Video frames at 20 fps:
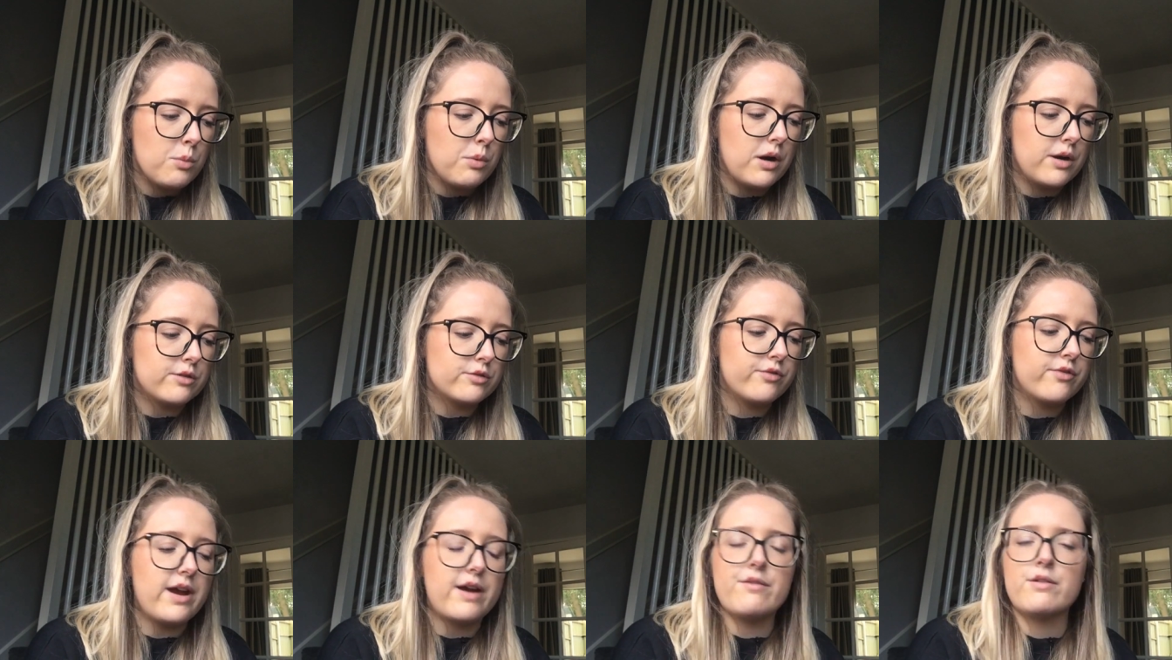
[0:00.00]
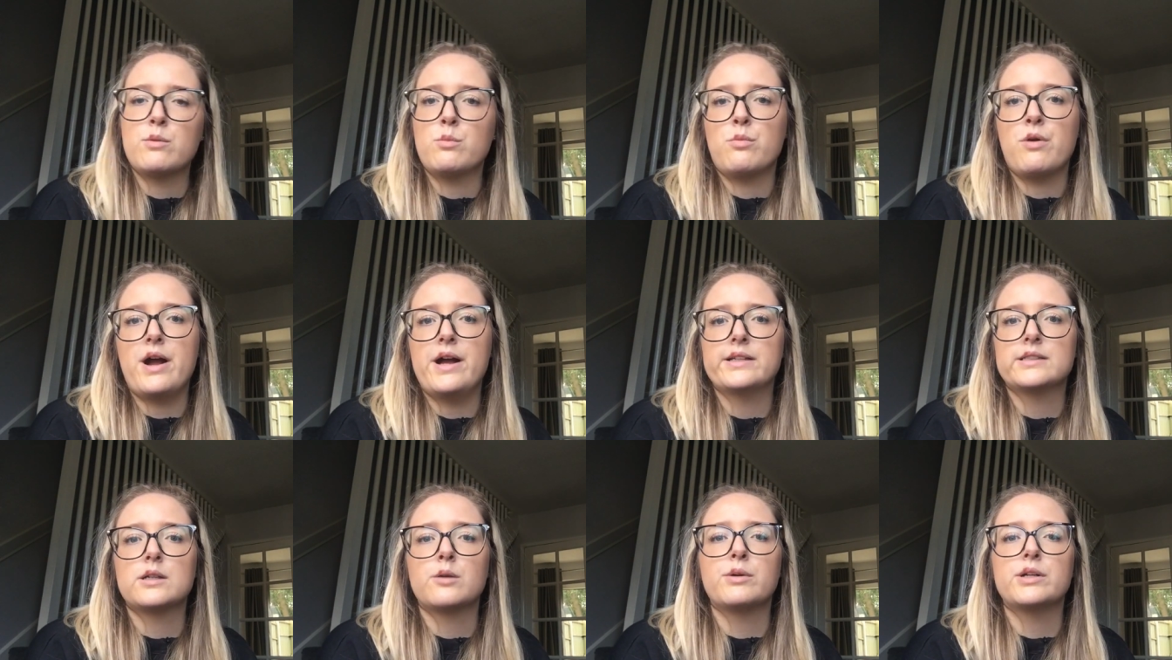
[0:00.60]
But I was very
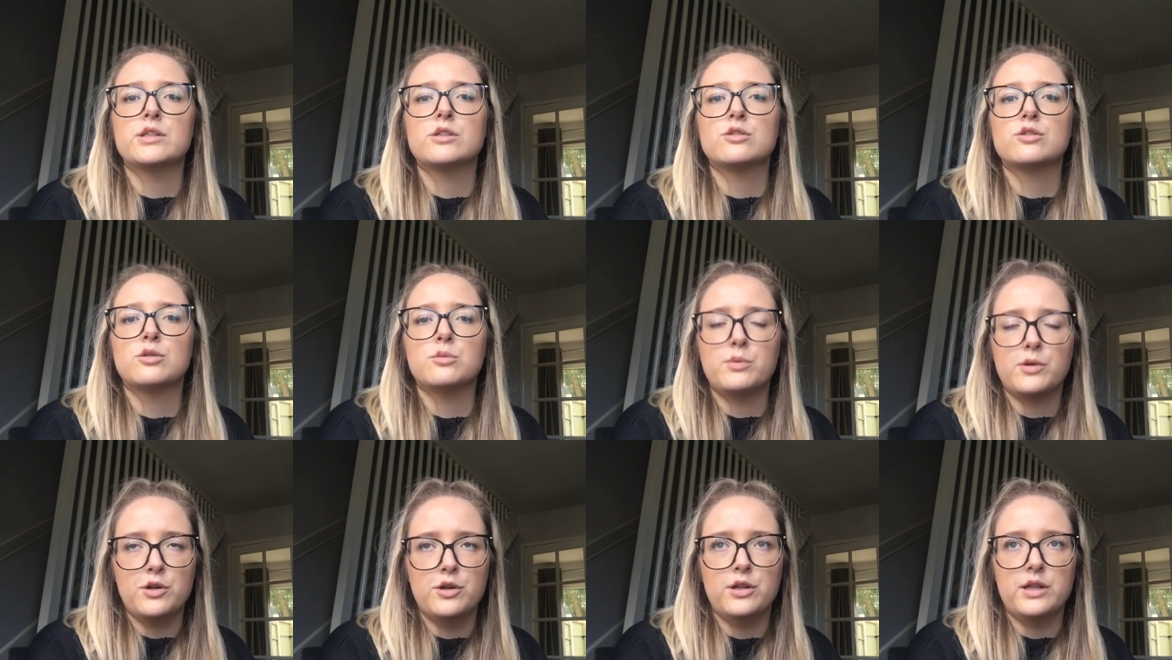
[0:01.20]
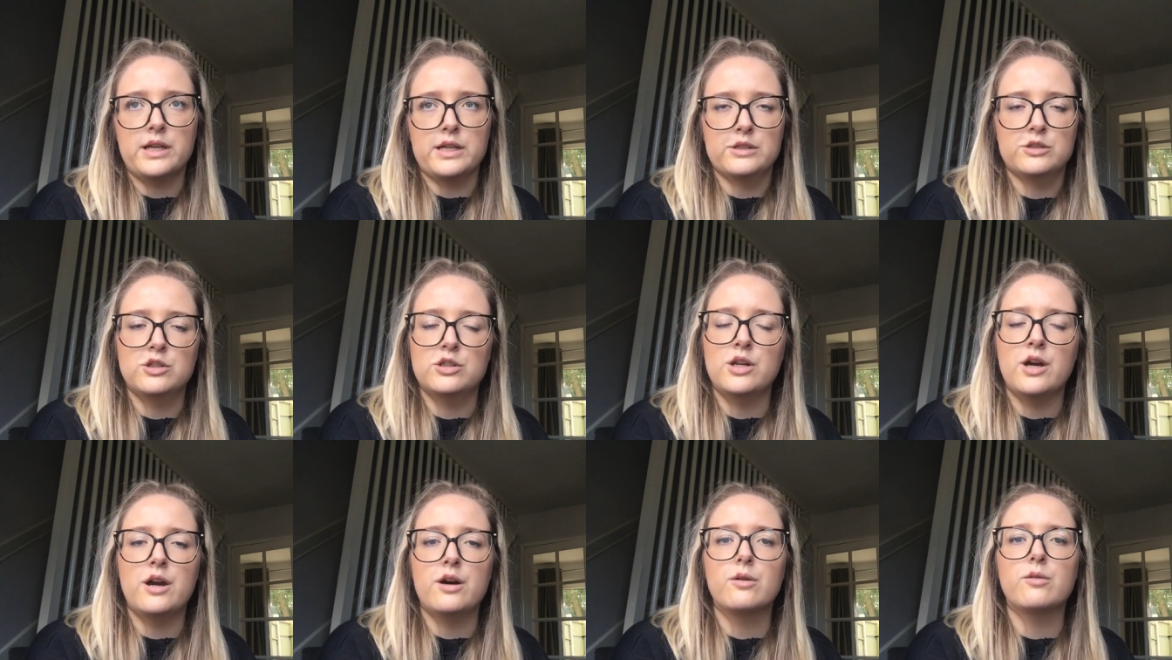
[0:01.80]
impressed. I went super early, as
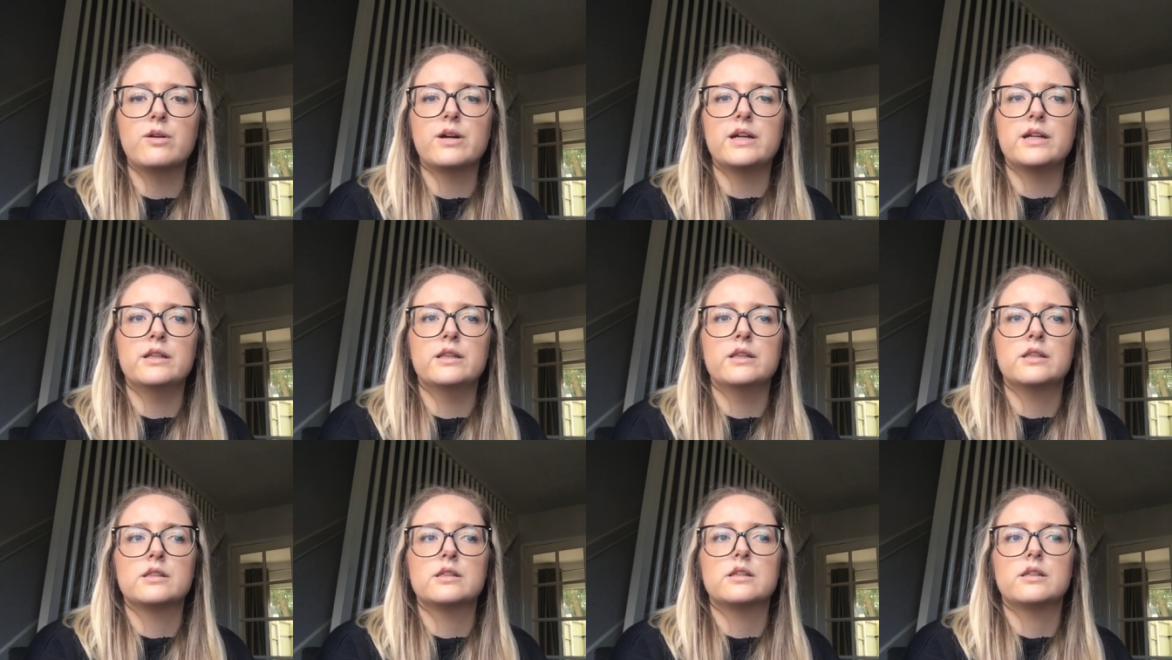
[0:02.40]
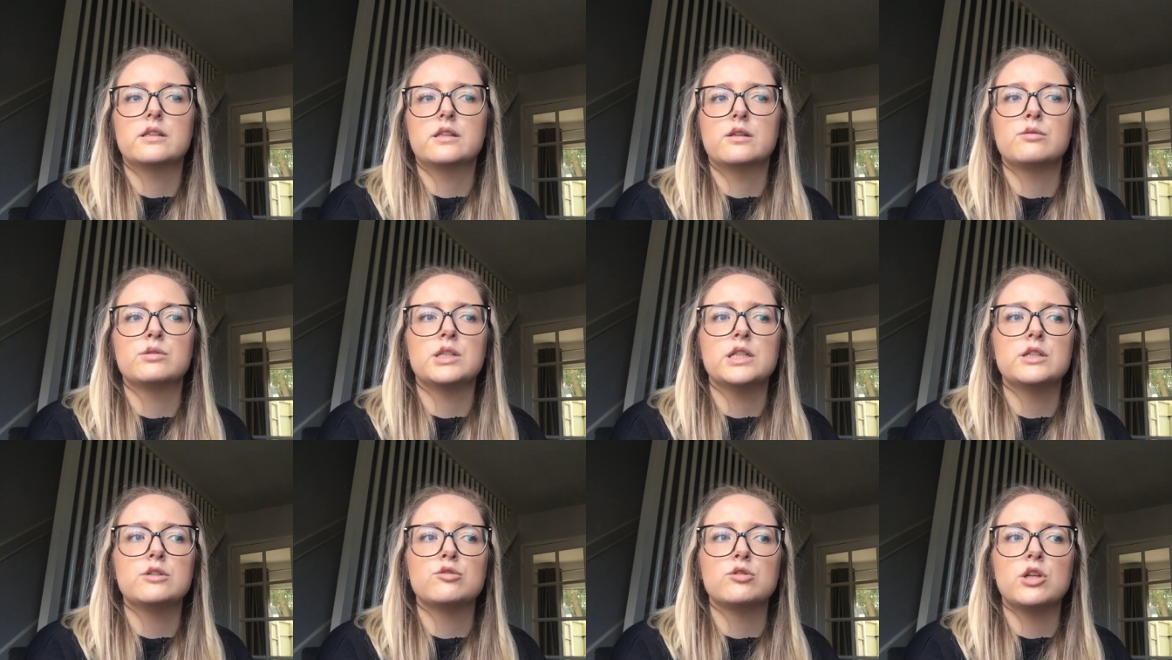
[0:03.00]
you know, and there
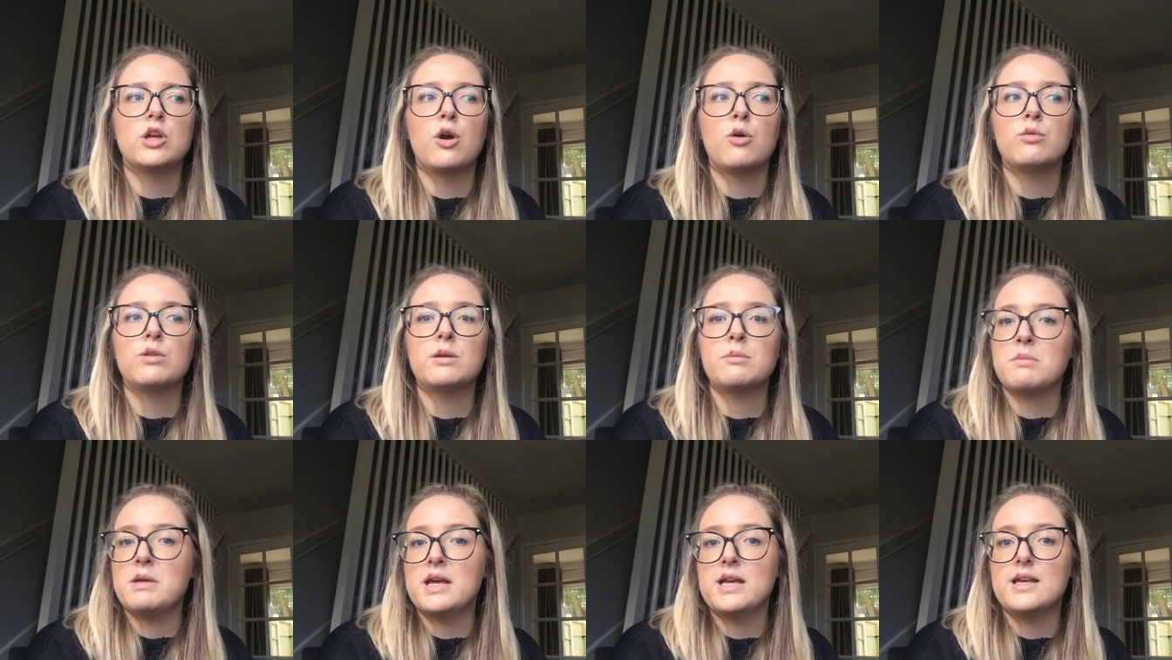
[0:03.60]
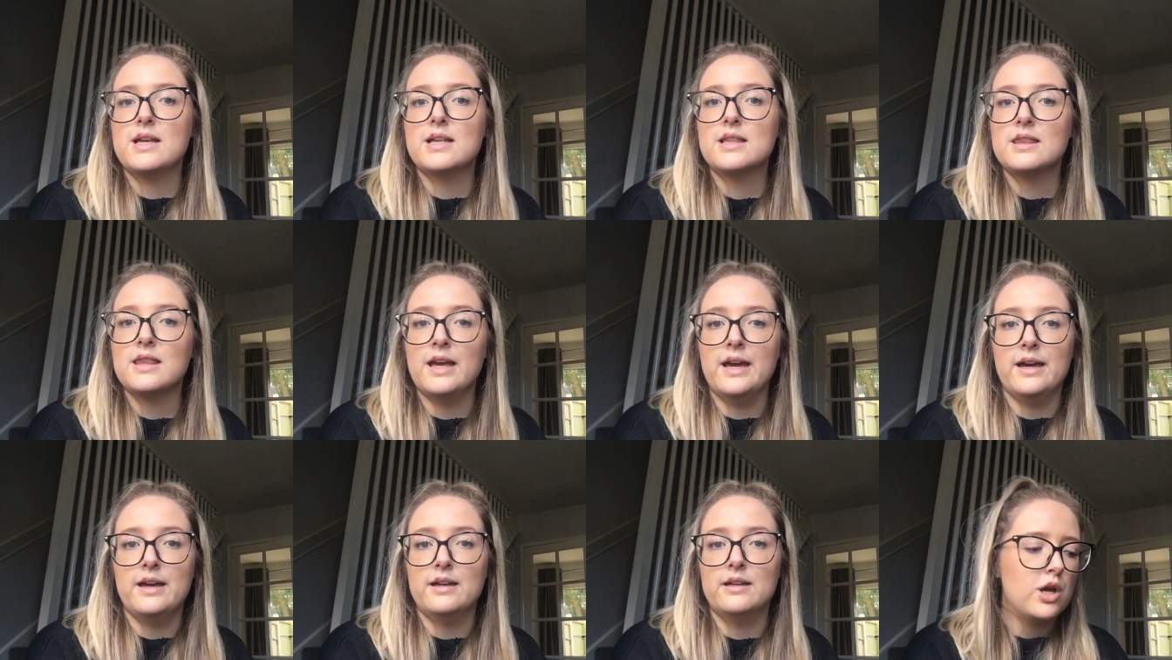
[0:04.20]
was literally only me in
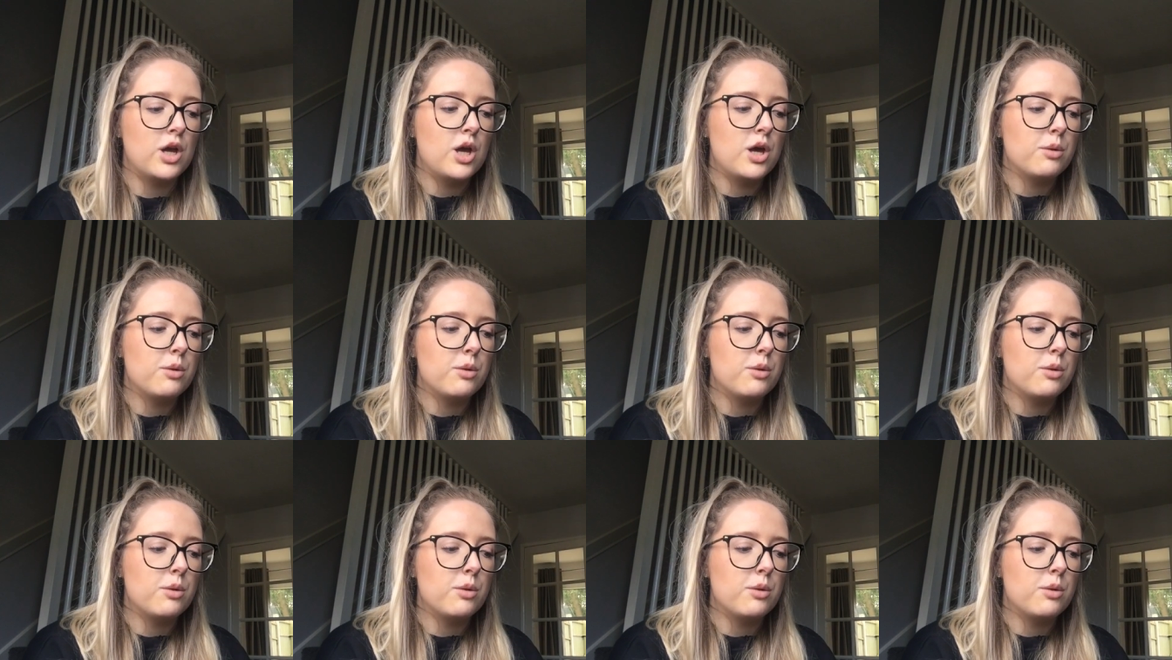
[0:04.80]
there.